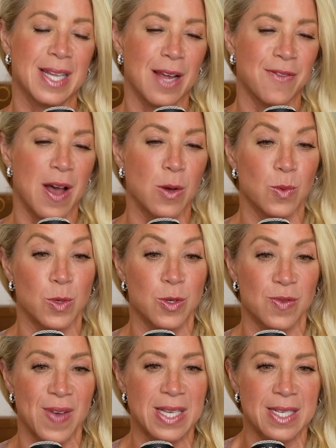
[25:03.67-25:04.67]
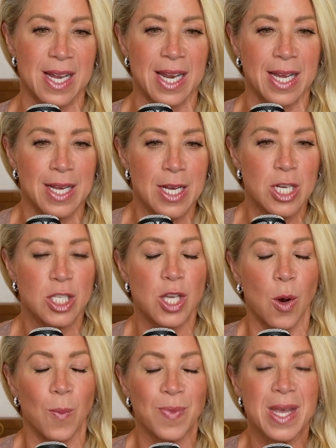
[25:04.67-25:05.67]
I found, which was fascinating.
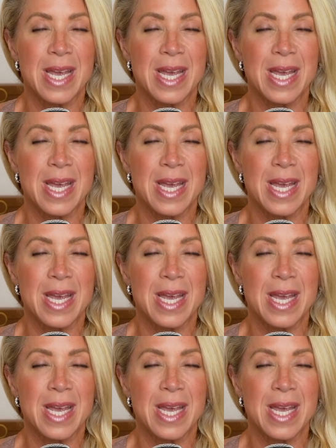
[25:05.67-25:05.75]
So